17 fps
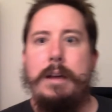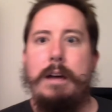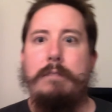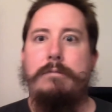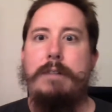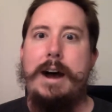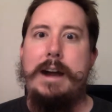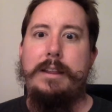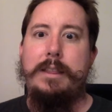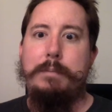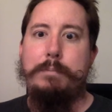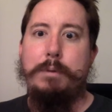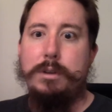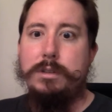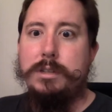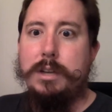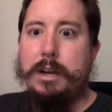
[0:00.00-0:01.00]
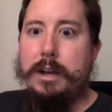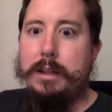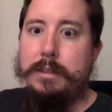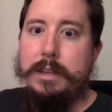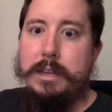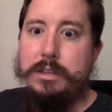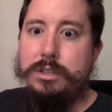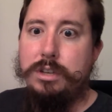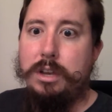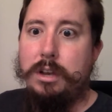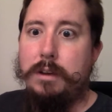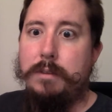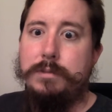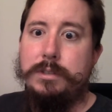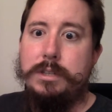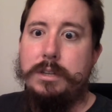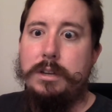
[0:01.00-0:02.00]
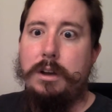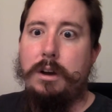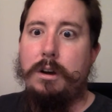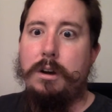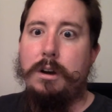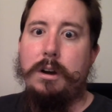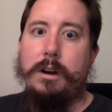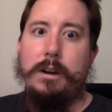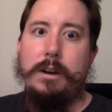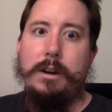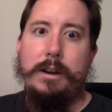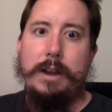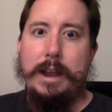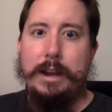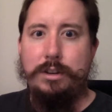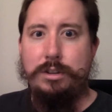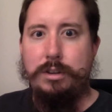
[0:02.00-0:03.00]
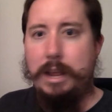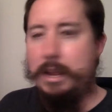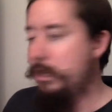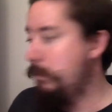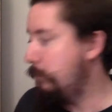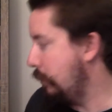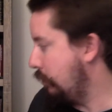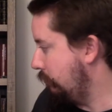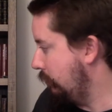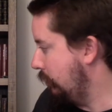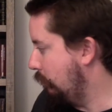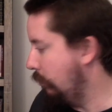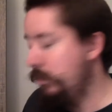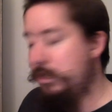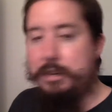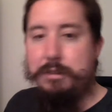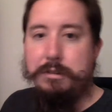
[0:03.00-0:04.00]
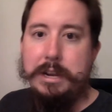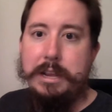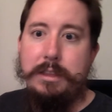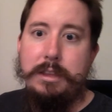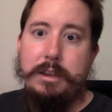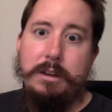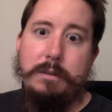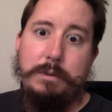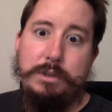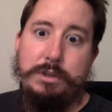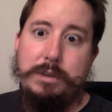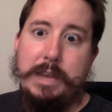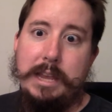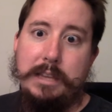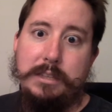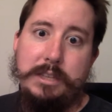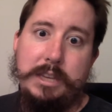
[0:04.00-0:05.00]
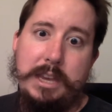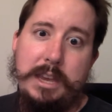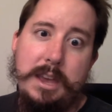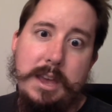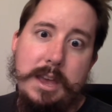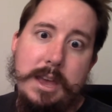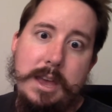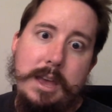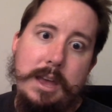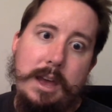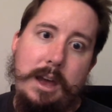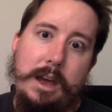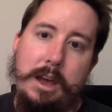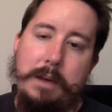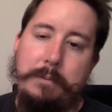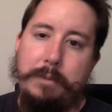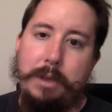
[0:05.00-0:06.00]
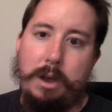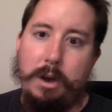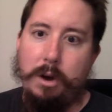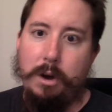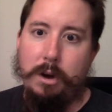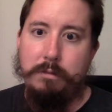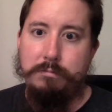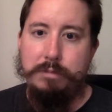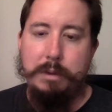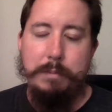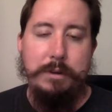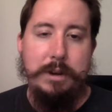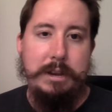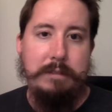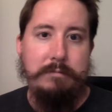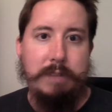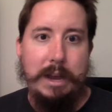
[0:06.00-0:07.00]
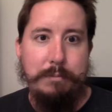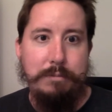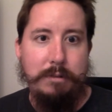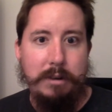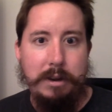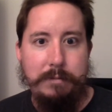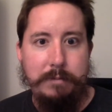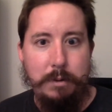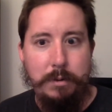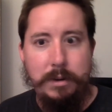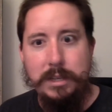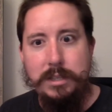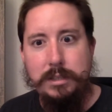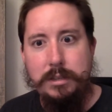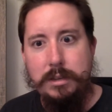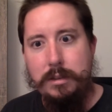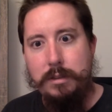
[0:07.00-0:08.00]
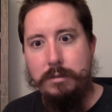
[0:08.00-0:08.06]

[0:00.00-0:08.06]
a lot of the books on these shelves are, and especially the ones underneath here, which you can't see, um, are Liberty Library focused.